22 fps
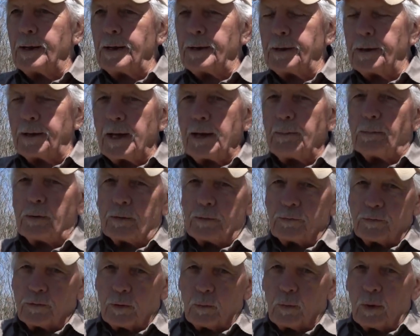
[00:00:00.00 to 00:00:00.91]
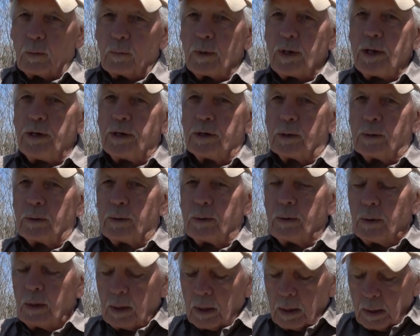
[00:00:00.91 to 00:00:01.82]
label. So what we
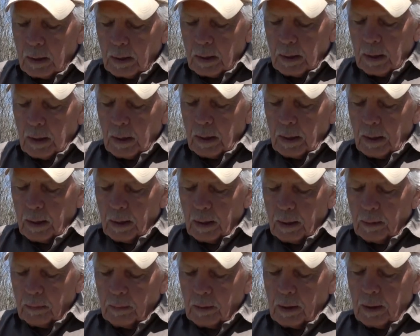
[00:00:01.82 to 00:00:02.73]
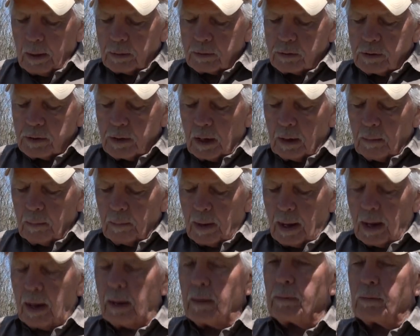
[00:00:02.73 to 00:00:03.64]
do, and it's done
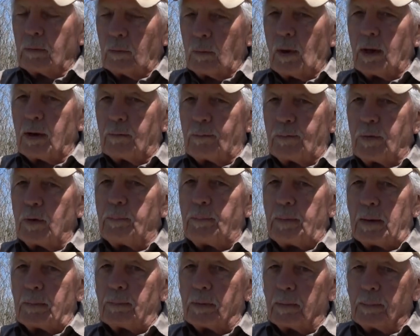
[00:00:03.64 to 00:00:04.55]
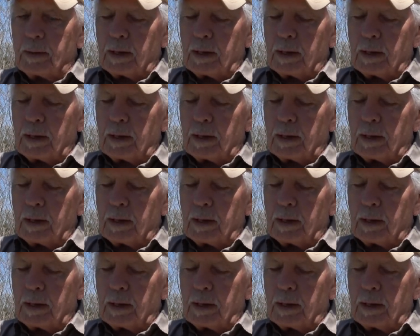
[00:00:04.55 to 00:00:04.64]
by quite a few people,